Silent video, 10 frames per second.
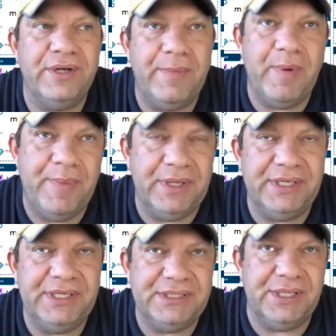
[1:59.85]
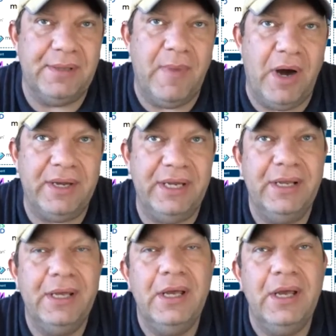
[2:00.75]
of our capabilities to the
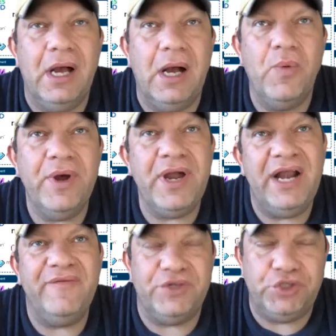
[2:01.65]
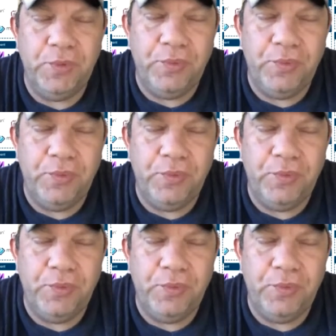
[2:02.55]
market. We're kind of a